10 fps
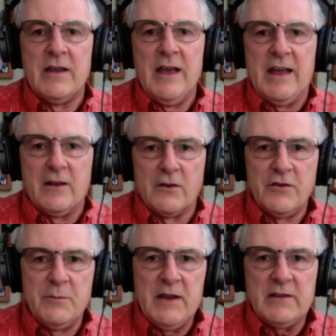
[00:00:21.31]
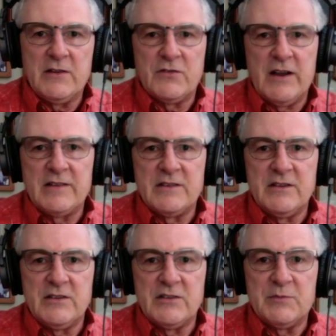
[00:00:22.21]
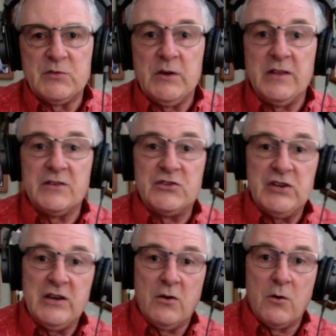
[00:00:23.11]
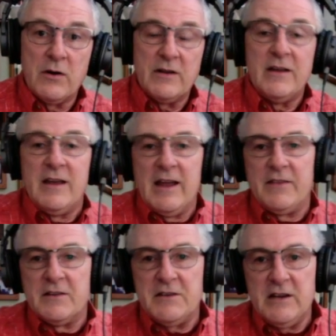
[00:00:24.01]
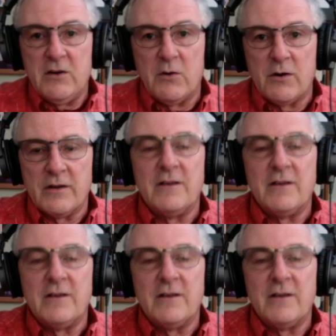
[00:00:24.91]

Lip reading: and learn to make the transitions between the G chord and the D chord,